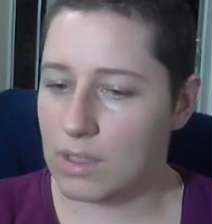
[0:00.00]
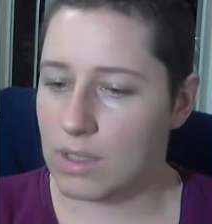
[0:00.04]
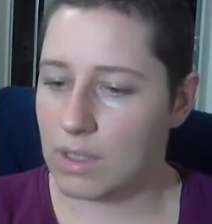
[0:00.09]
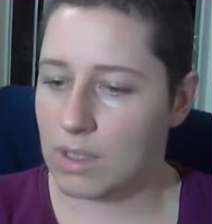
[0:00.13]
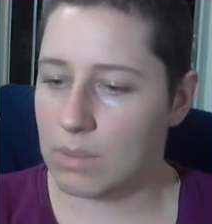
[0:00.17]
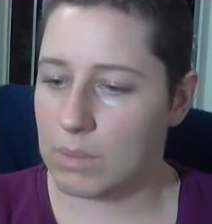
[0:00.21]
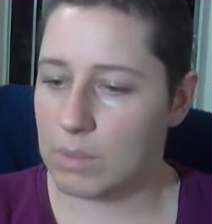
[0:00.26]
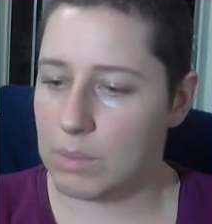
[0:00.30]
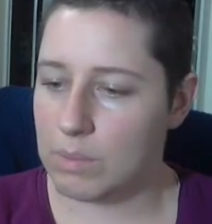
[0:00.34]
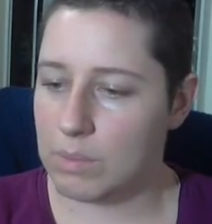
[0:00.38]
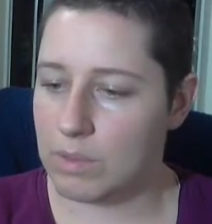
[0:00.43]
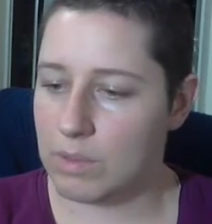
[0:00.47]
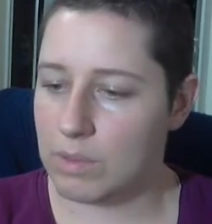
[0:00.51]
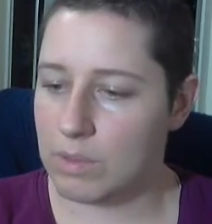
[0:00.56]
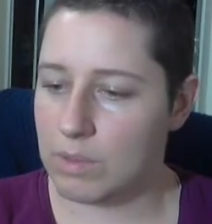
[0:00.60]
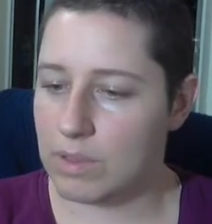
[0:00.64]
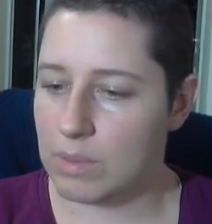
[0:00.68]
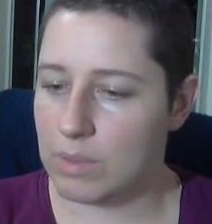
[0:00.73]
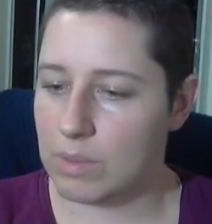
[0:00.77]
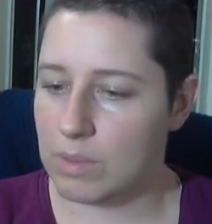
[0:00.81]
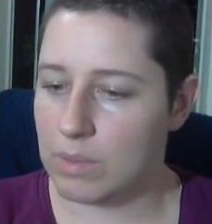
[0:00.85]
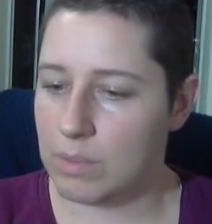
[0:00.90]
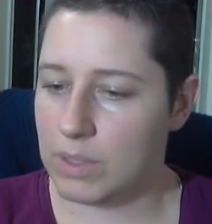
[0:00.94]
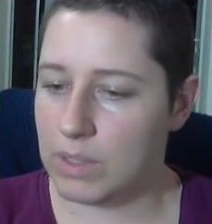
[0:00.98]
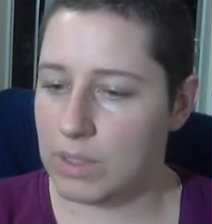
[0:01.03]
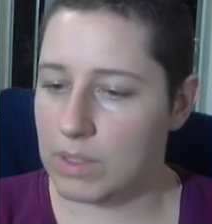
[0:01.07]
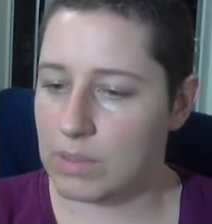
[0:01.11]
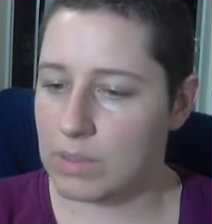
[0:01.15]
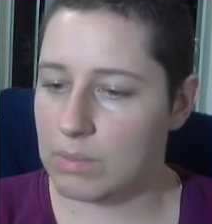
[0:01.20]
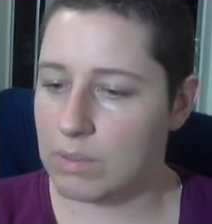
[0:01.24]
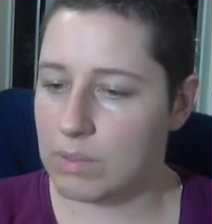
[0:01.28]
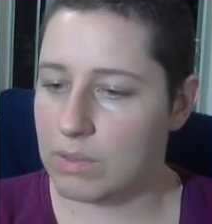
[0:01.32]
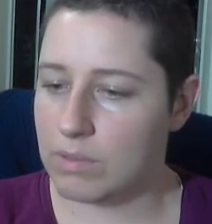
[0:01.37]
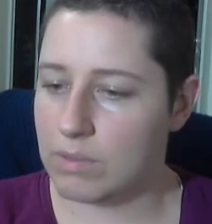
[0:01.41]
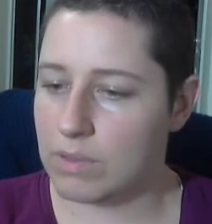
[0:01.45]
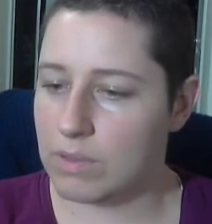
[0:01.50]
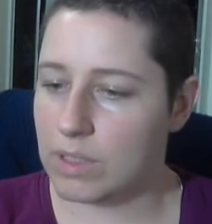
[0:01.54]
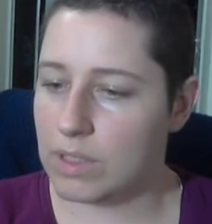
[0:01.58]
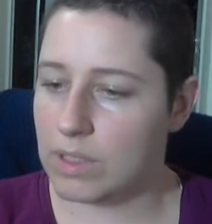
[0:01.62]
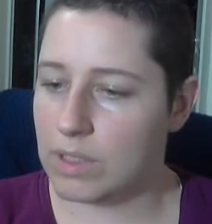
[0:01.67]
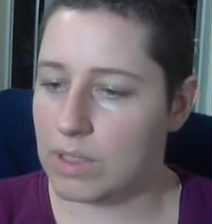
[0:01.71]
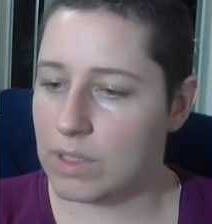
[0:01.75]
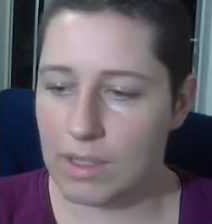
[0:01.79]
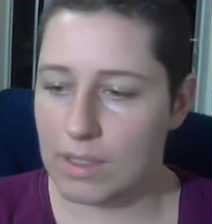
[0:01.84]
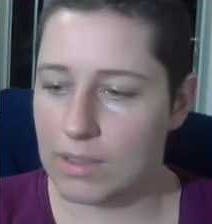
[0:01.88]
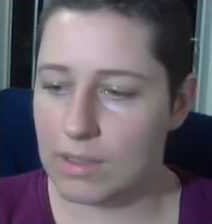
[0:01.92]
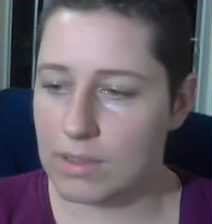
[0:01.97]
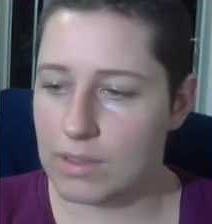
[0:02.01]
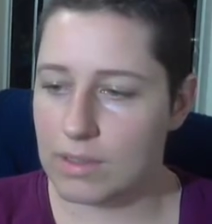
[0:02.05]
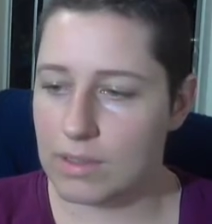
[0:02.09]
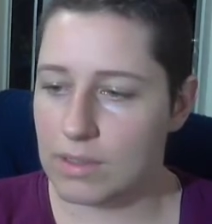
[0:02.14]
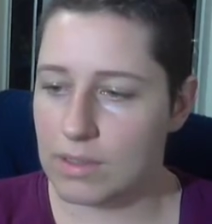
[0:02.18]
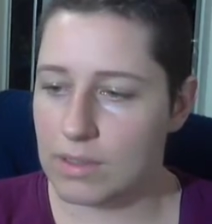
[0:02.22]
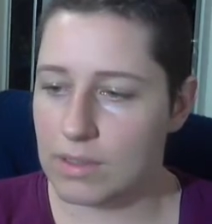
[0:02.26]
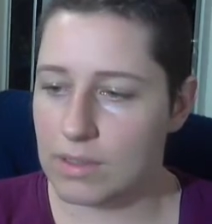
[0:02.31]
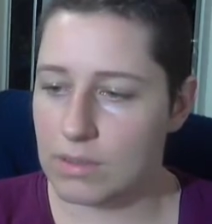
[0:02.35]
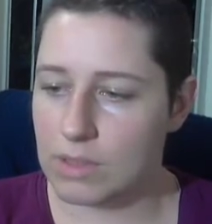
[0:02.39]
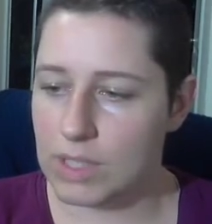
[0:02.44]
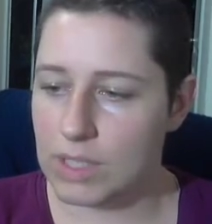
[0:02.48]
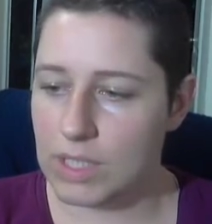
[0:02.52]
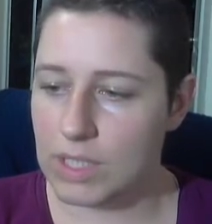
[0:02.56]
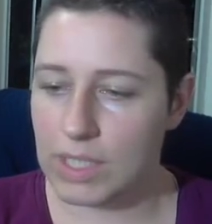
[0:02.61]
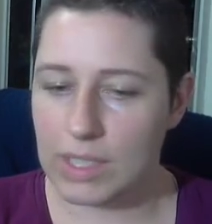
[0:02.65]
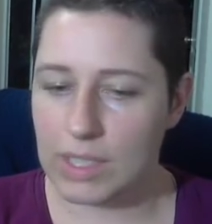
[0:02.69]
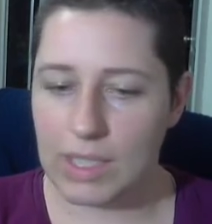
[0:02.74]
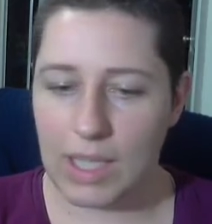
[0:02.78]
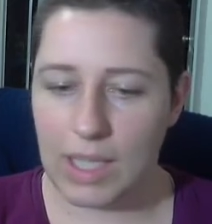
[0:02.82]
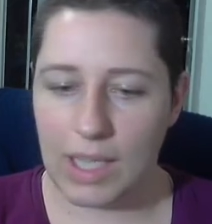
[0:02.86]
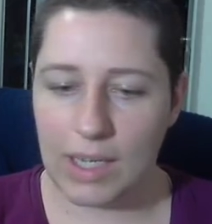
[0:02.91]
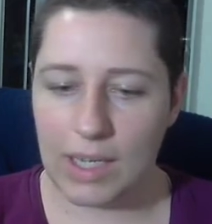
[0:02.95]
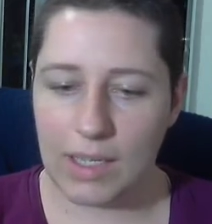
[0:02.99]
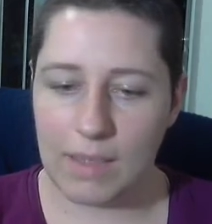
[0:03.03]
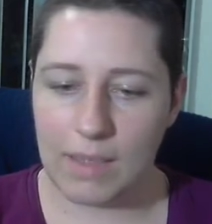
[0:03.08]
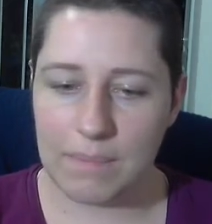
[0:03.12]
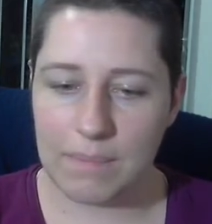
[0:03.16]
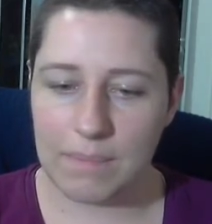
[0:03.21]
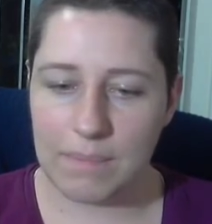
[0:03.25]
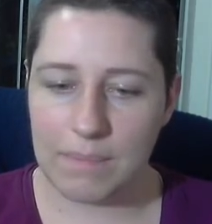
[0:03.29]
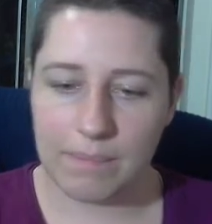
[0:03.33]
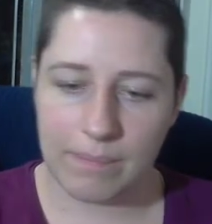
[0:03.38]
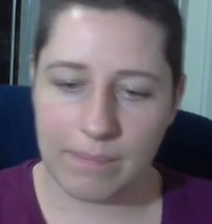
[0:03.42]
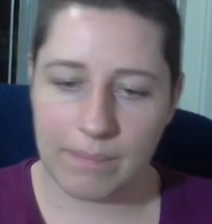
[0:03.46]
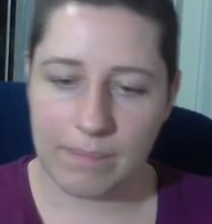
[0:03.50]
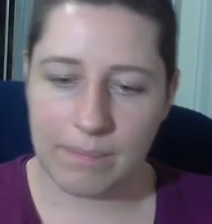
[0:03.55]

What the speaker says: Copy pivot, paste pivot. All right. Connect that up